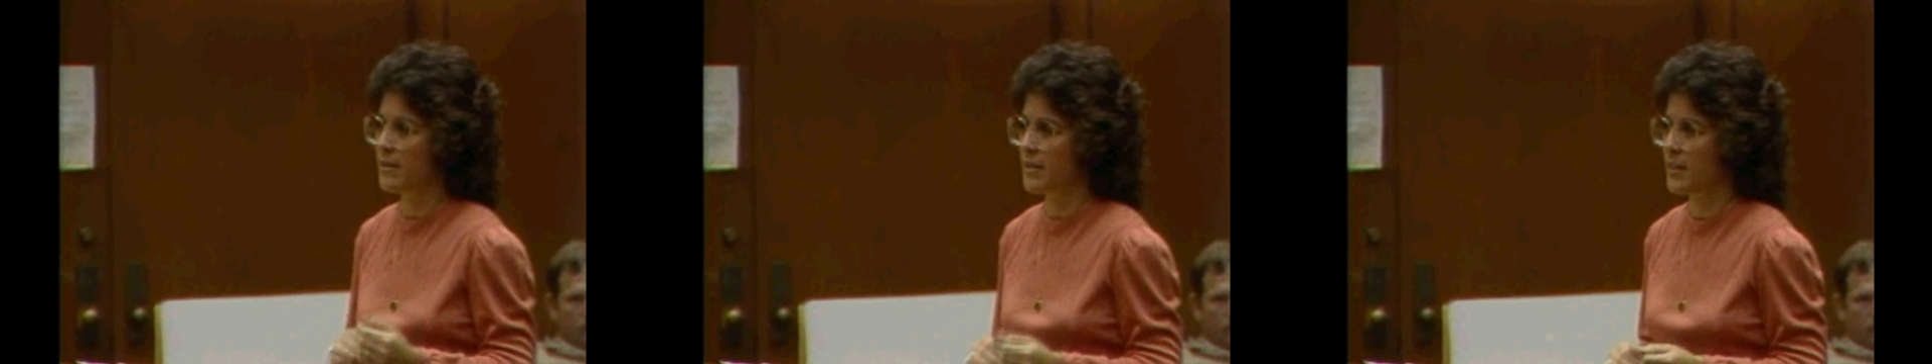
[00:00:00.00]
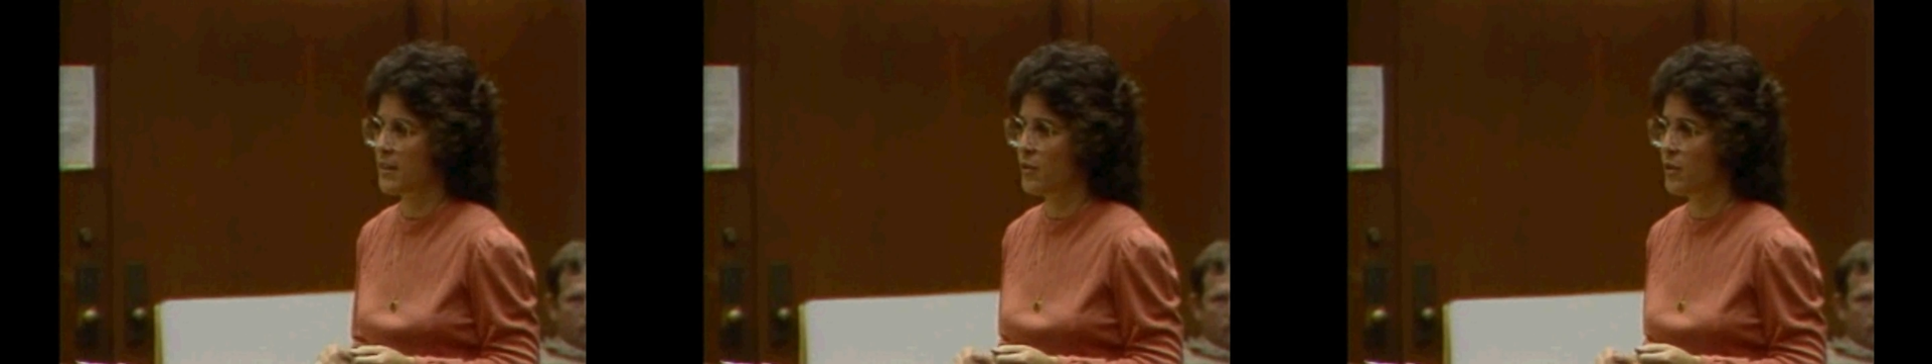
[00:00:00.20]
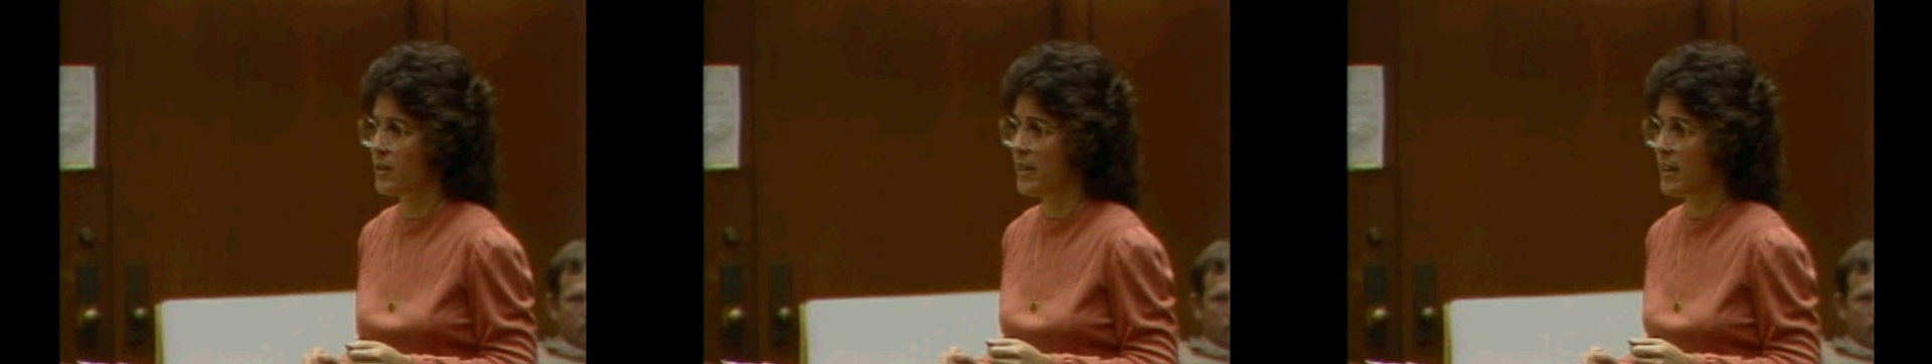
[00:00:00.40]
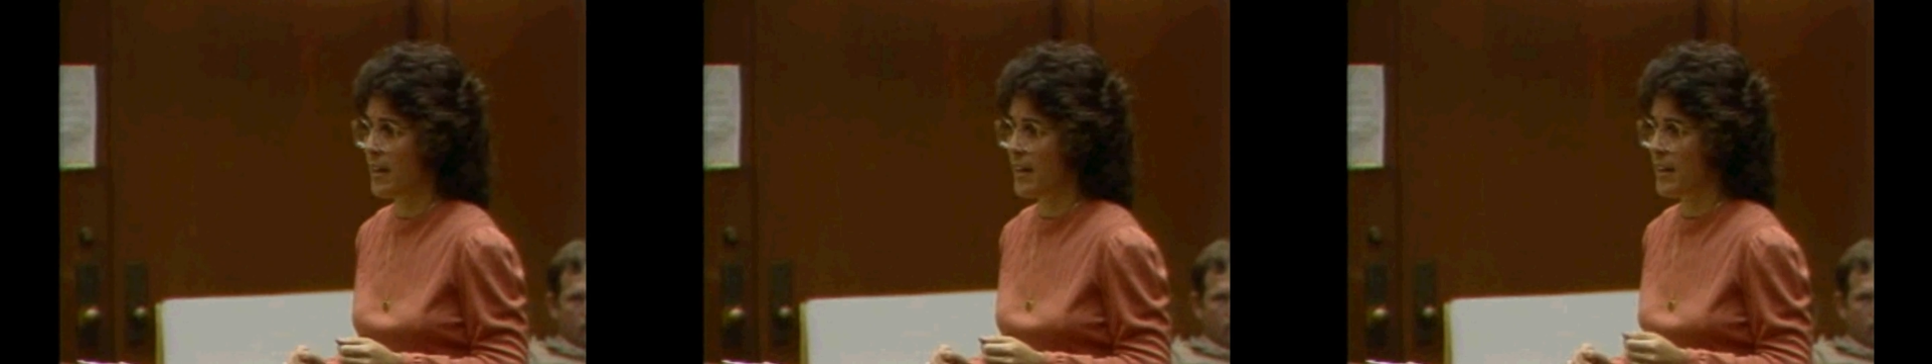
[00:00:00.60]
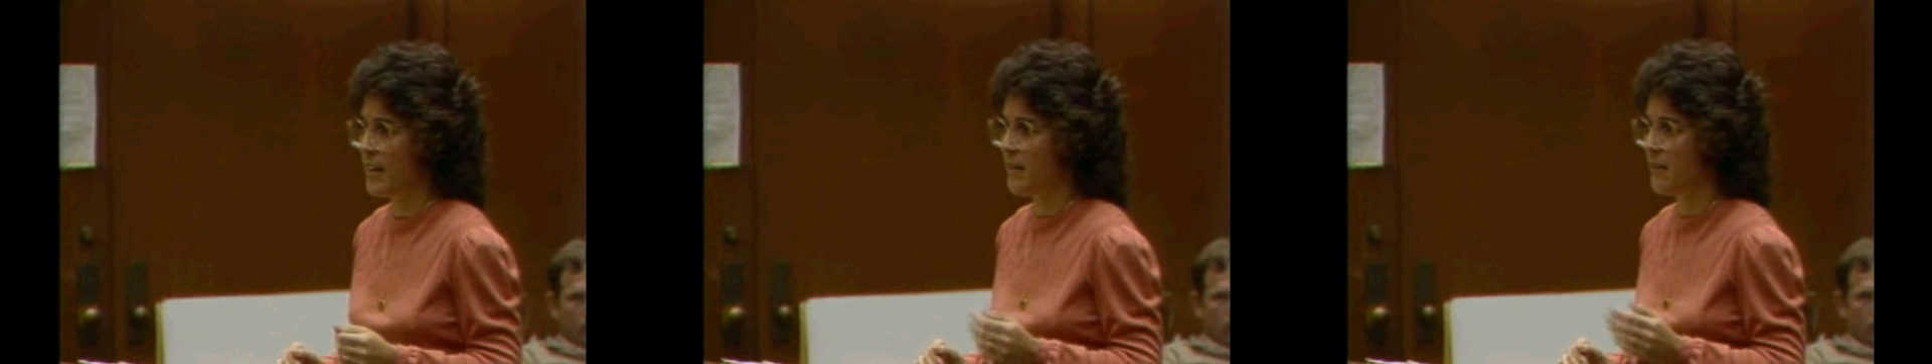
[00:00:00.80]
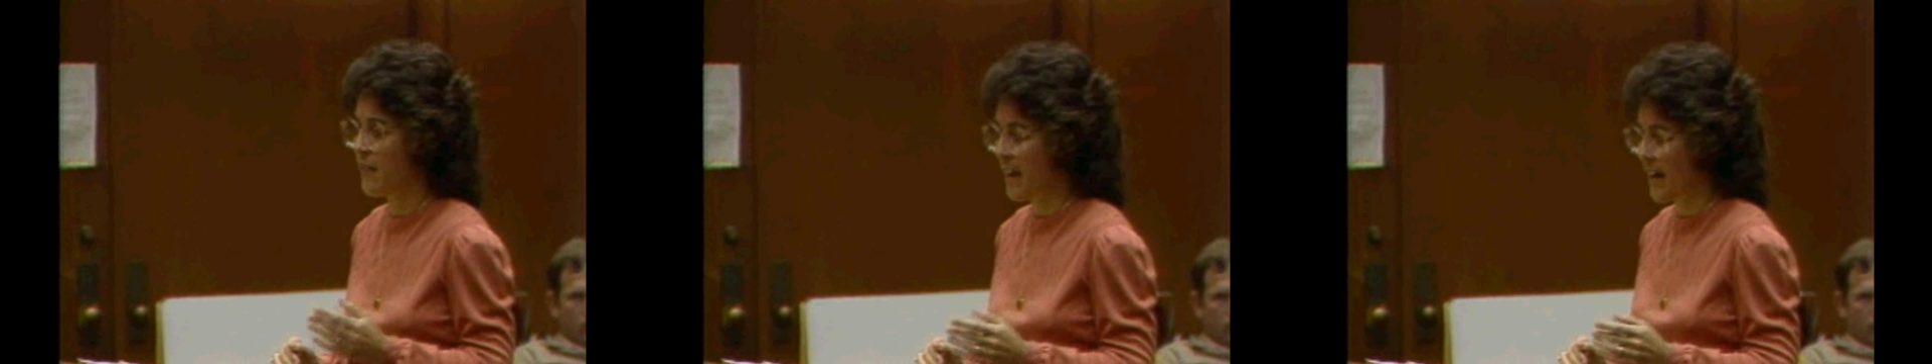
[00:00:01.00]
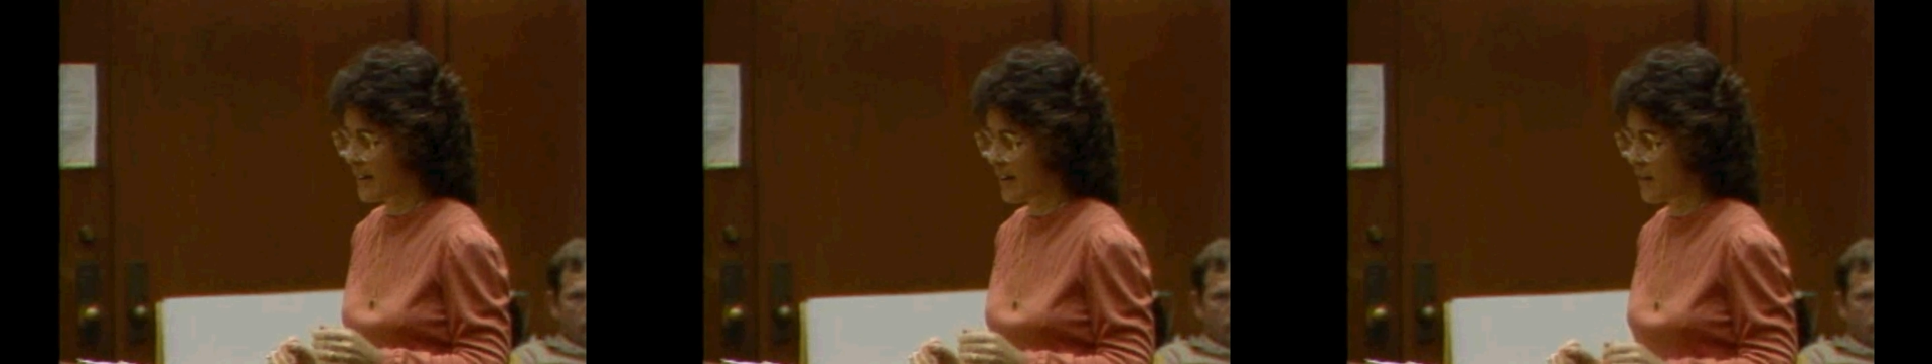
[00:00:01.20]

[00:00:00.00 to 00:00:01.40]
could, in fact, have